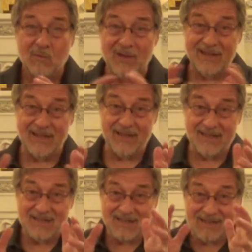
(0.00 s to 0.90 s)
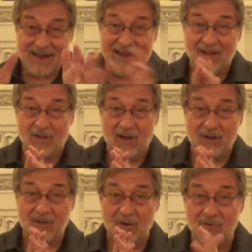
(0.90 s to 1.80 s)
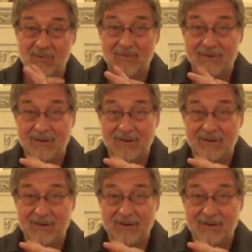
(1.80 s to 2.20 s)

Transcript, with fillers: Well, in this dialogue, though,